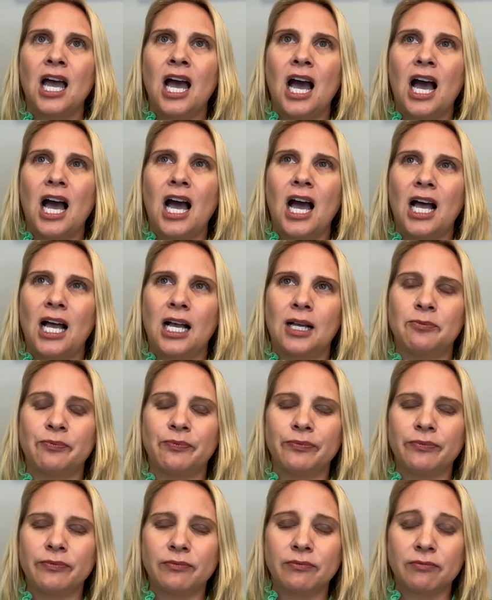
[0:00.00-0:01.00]

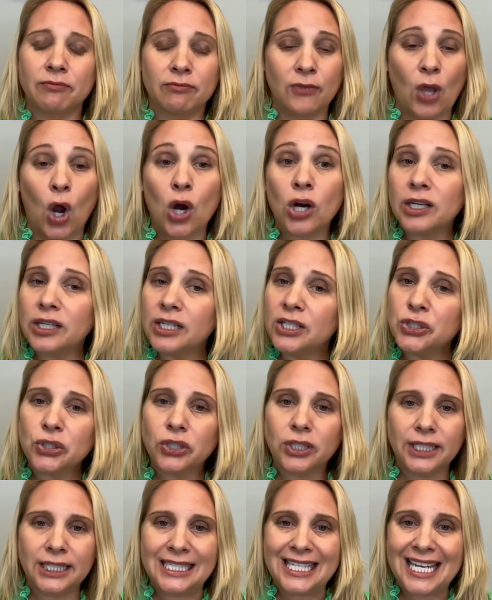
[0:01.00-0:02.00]
our
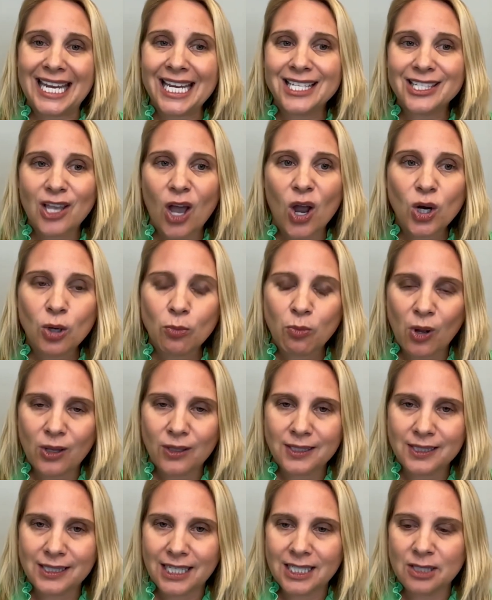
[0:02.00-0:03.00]
initial intake soccer ball
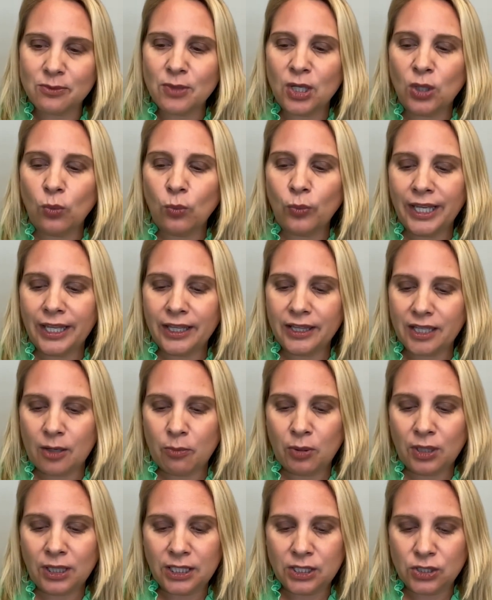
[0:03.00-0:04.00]
assessment with a
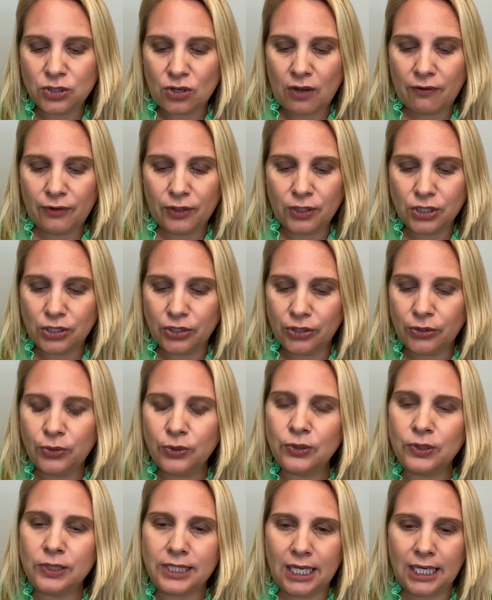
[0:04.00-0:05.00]
police officer
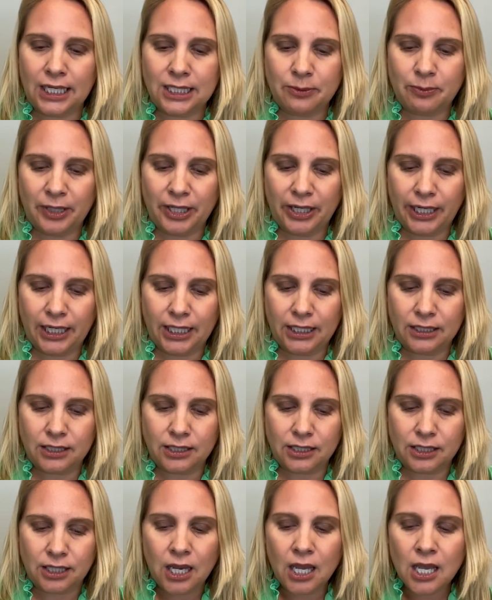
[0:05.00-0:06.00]
who's
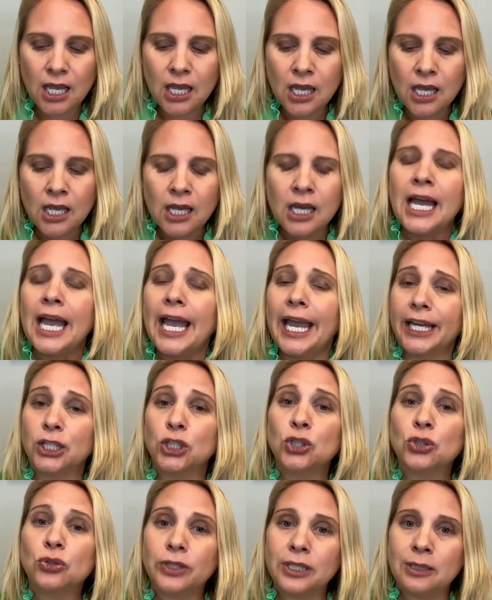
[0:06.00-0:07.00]
experienced
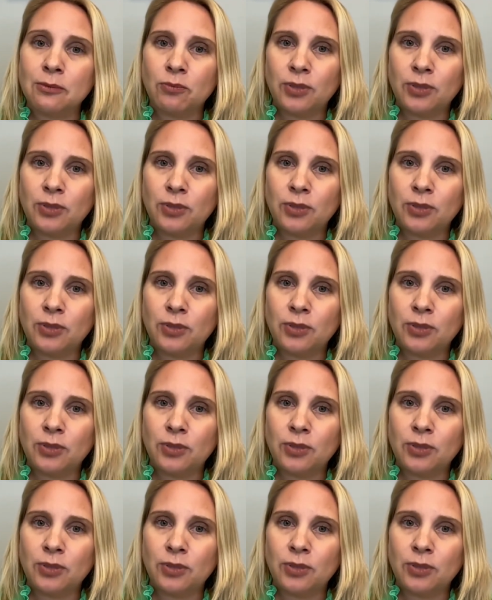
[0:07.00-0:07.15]
extreme